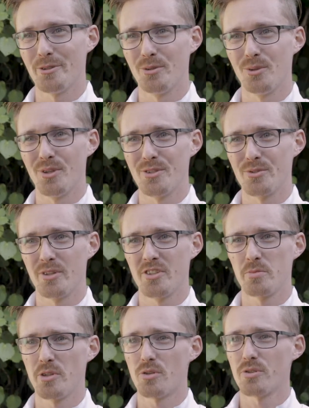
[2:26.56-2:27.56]
and all those sort of things,
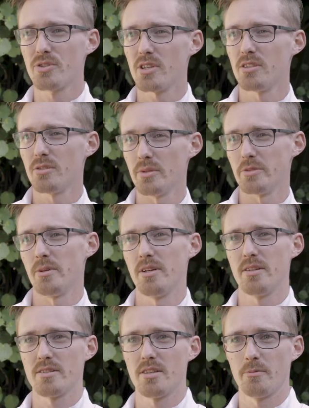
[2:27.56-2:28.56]
but they're also getting to
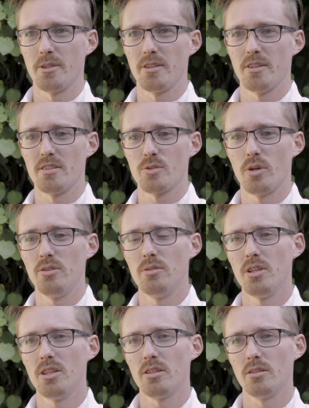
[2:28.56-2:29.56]
experience something that's quite
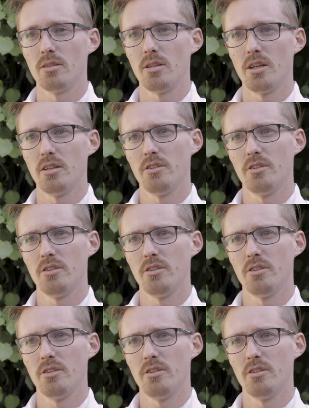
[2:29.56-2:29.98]
unique and, and